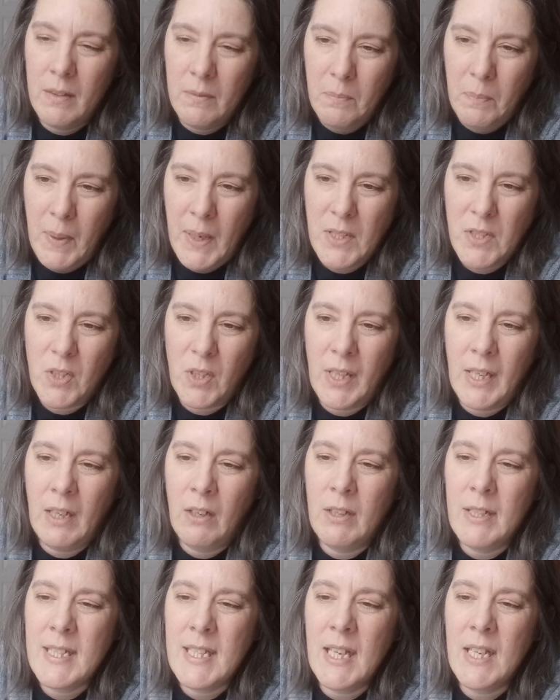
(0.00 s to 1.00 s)
Pastor
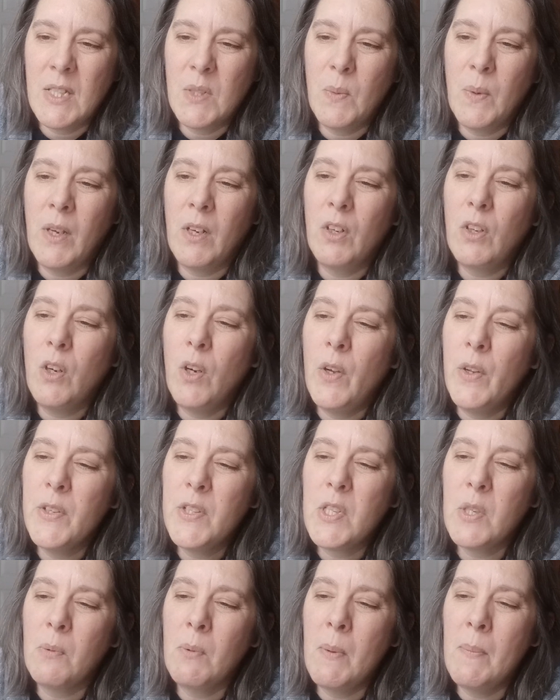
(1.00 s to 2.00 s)
Kara says, we are called
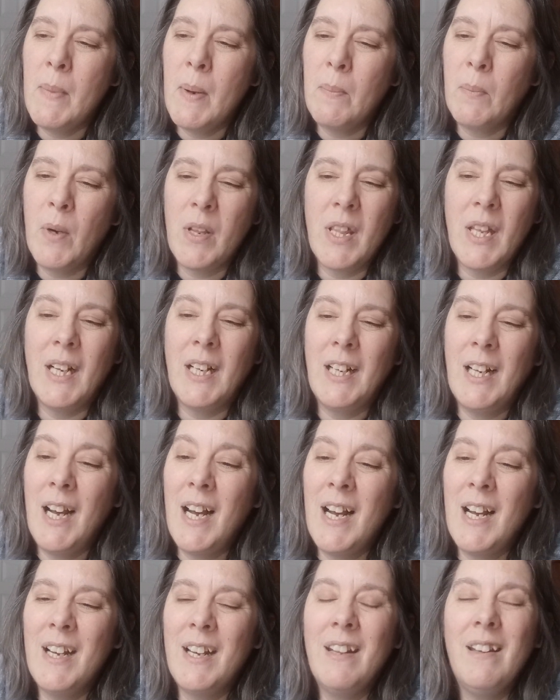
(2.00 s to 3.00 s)
to remember that
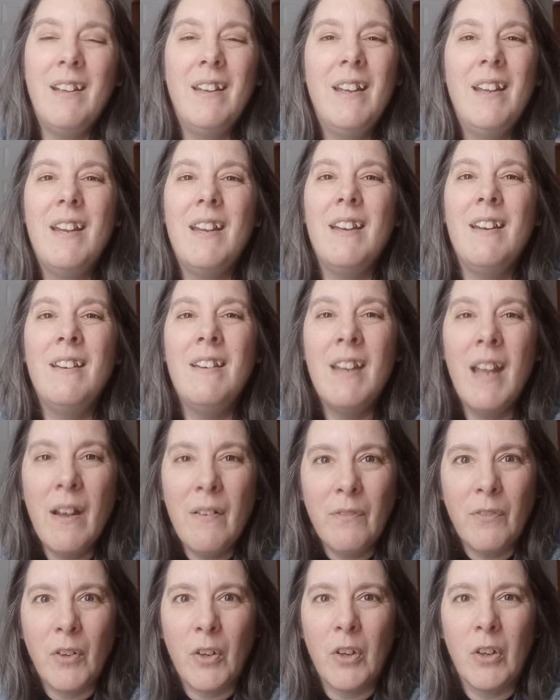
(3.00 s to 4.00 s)
God
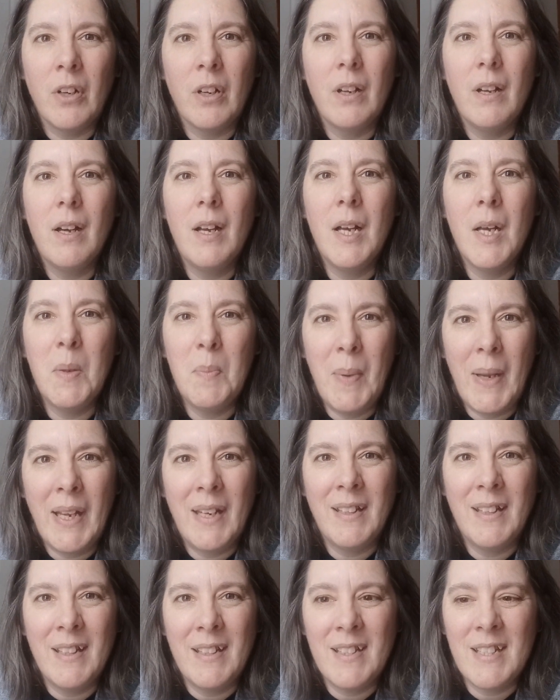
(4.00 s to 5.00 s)
never
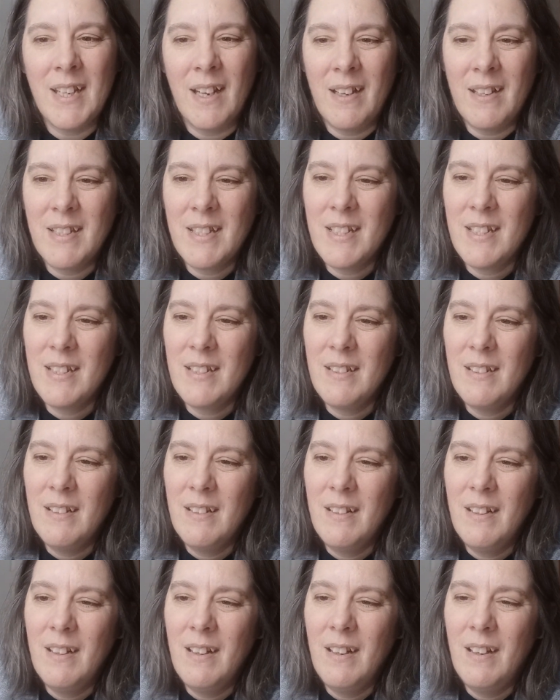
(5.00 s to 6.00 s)
abandons us
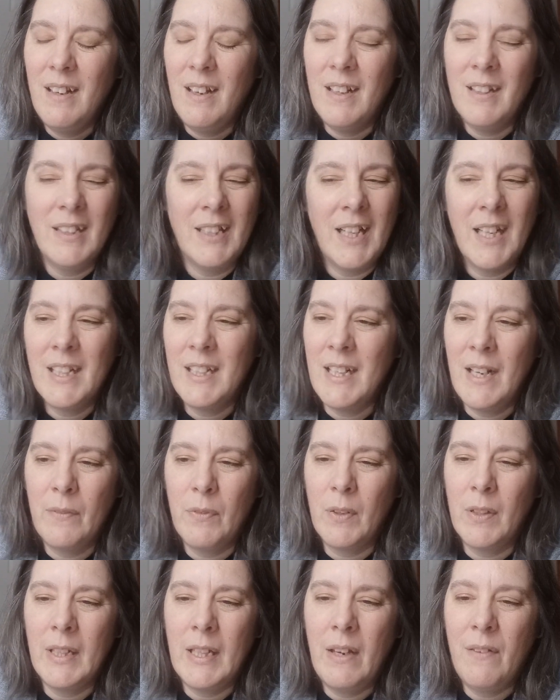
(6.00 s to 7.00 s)
and God
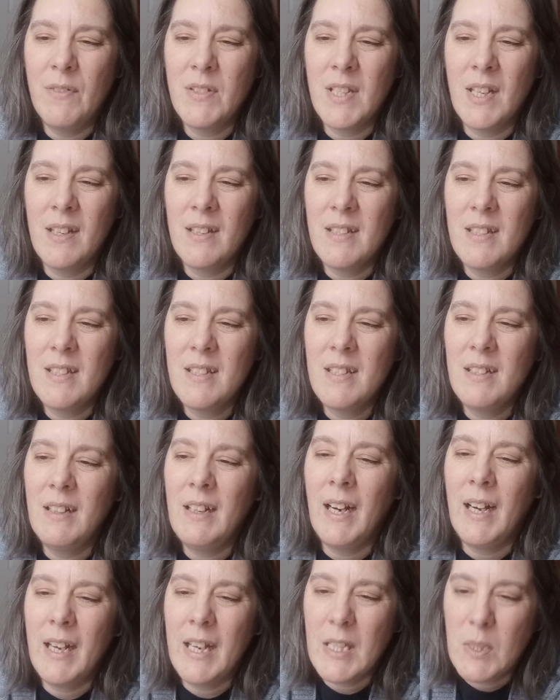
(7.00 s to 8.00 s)
never leaves us.
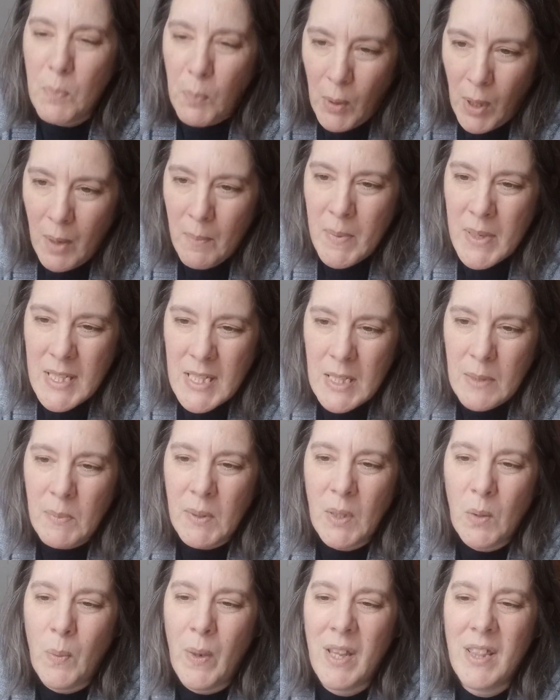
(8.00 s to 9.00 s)
God has promised to
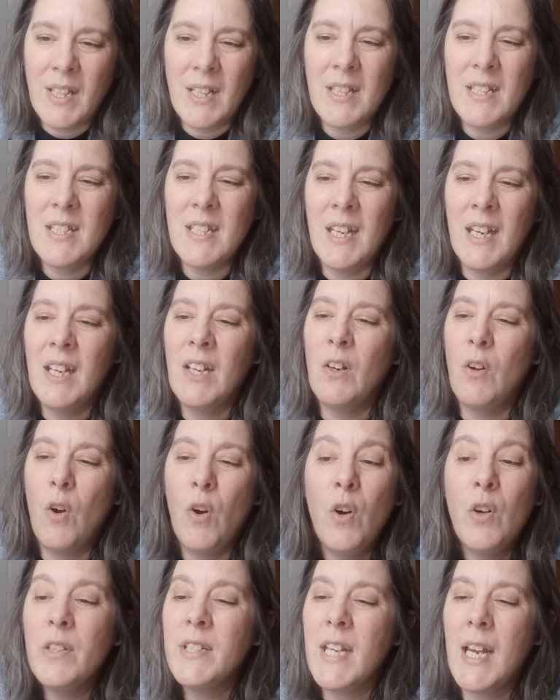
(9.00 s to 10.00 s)
be with us in
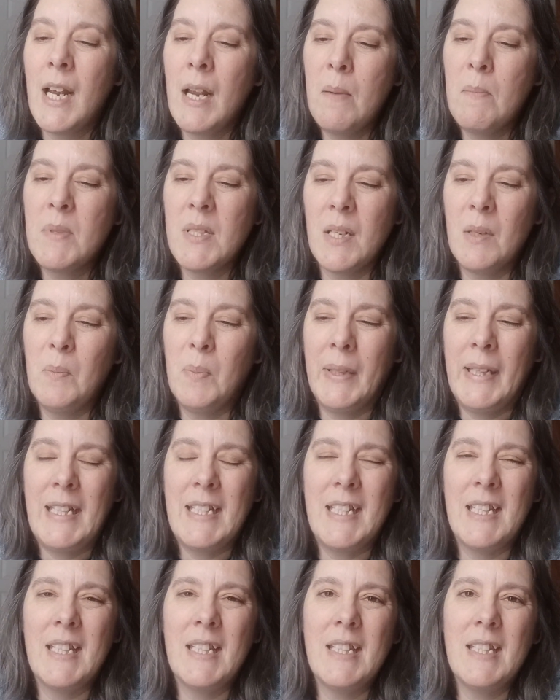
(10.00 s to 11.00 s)
all times and
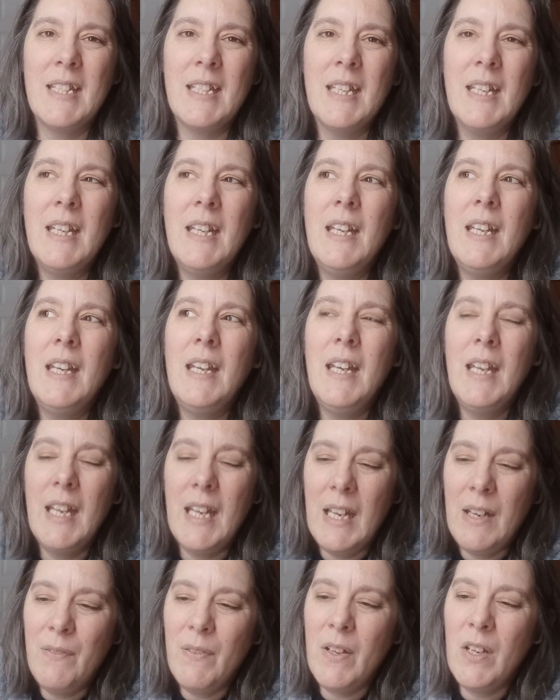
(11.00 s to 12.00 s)
places,
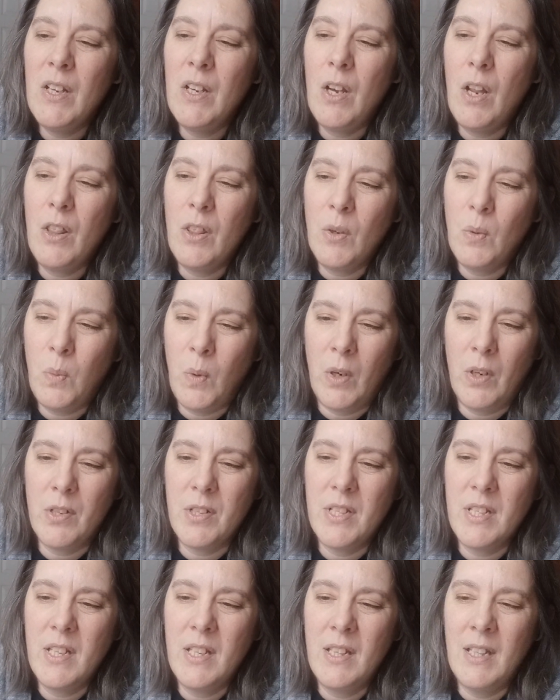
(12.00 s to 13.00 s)
even the
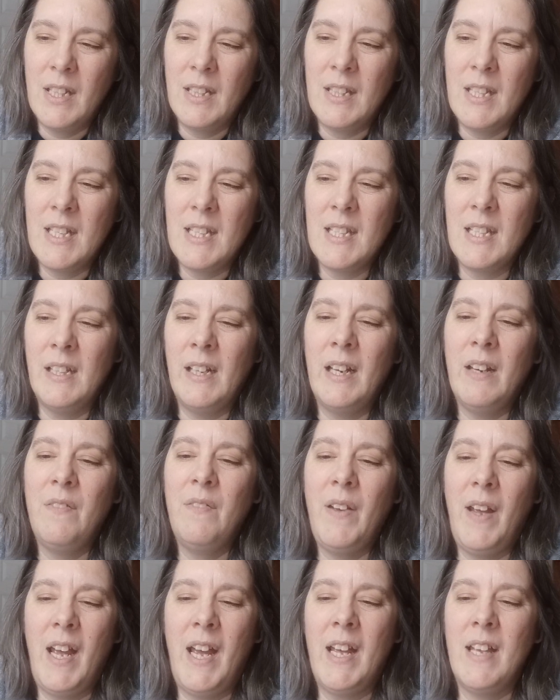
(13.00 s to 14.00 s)
worst that this life
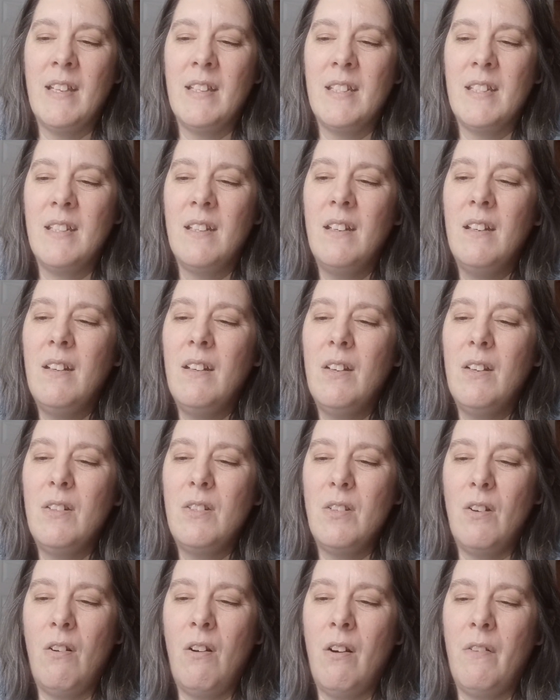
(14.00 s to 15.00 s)
has
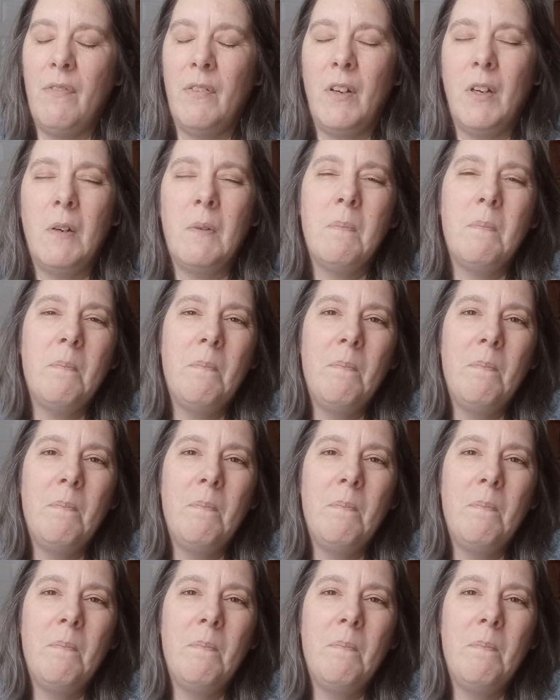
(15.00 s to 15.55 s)
to offer.